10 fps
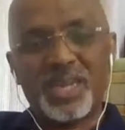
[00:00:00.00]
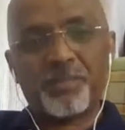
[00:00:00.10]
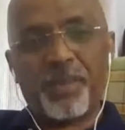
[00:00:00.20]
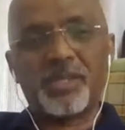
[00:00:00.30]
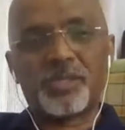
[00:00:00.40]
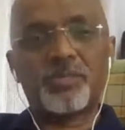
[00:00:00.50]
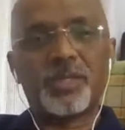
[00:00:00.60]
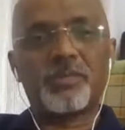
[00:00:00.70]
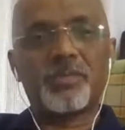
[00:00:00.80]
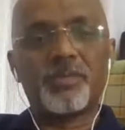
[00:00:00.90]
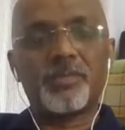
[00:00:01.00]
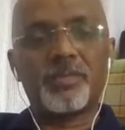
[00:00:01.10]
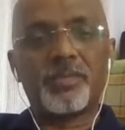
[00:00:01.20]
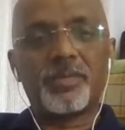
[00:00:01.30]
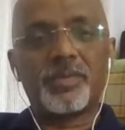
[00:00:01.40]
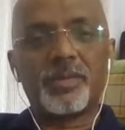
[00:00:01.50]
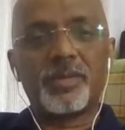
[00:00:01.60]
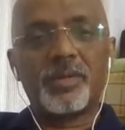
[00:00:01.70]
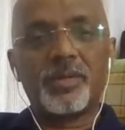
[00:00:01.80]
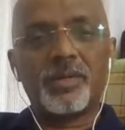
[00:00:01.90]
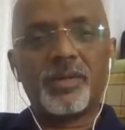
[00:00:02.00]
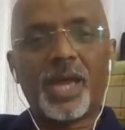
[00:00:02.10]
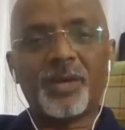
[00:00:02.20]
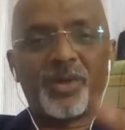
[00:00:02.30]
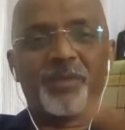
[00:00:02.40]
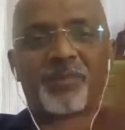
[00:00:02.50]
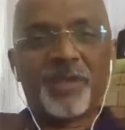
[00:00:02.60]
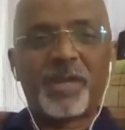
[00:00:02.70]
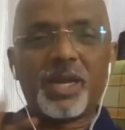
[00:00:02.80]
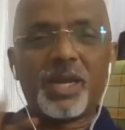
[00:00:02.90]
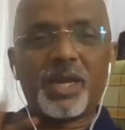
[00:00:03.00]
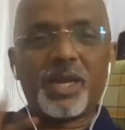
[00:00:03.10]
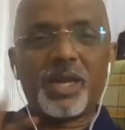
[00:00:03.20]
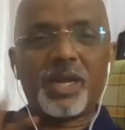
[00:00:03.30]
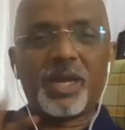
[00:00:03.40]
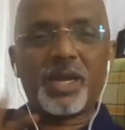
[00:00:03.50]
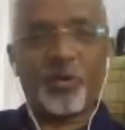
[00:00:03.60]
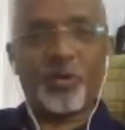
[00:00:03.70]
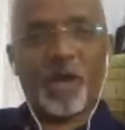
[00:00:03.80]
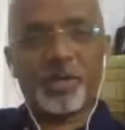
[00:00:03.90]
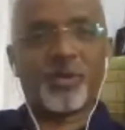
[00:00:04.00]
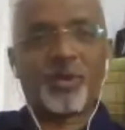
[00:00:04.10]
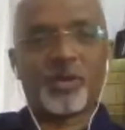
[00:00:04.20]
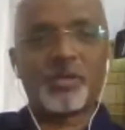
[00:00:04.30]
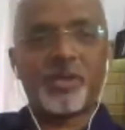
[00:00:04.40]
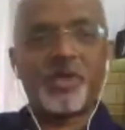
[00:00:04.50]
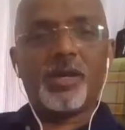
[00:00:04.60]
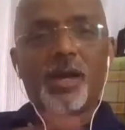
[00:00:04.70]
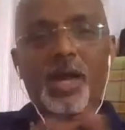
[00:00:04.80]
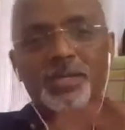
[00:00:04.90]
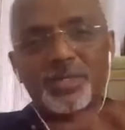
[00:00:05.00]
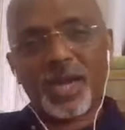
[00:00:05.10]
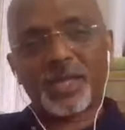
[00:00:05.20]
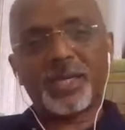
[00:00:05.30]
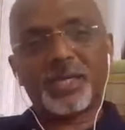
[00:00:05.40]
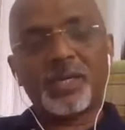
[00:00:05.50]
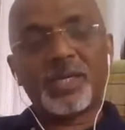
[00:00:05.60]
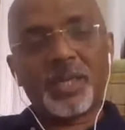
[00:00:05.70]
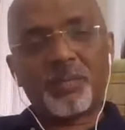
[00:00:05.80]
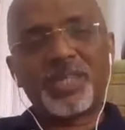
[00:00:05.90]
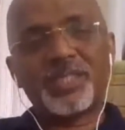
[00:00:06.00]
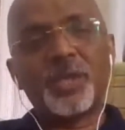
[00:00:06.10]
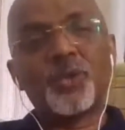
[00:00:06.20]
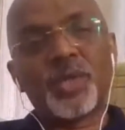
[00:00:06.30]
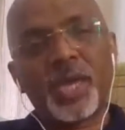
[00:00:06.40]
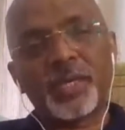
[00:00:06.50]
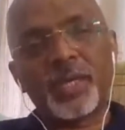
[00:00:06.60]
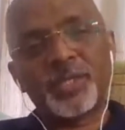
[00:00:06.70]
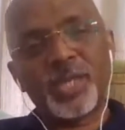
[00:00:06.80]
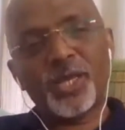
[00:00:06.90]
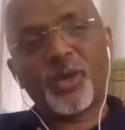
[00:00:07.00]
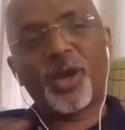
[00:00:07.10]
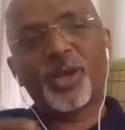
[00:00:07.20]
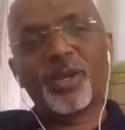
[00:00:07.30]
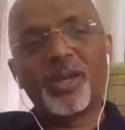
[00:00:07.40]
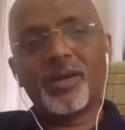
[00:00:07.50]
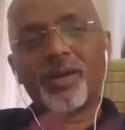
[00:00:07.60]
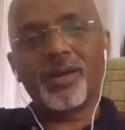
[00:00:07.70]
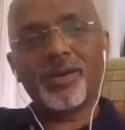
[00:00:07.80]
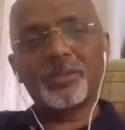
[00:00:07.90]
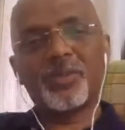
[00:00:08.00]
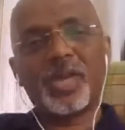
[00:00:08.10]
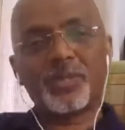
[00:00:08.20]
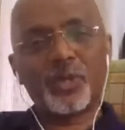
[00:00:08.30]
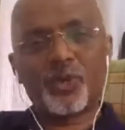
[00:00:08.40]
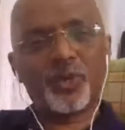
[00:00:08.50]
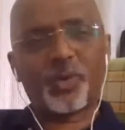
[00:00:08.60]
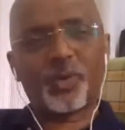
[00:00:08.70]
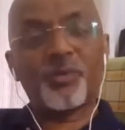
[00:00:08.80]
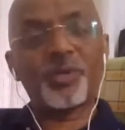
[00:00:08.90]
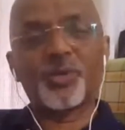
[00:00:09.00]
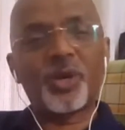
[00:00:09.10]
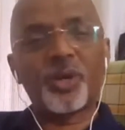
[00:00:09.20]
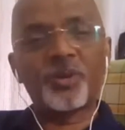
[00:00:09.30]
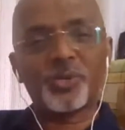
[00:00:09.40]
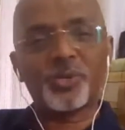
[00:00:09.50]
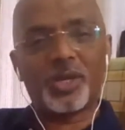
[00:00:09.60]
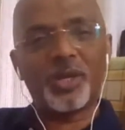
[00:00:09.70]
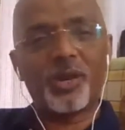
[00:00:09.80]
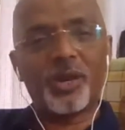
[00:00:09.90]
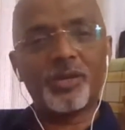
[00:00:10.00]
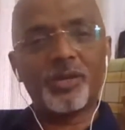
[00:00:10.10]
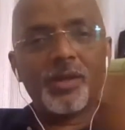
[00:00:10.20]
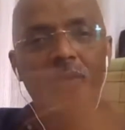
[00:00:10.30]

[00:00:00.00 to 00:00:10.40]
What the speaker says: it pains me. I could have given up, but no, I did not. I started, somebody said you get the silicon, when I said, no, I was not used to silicon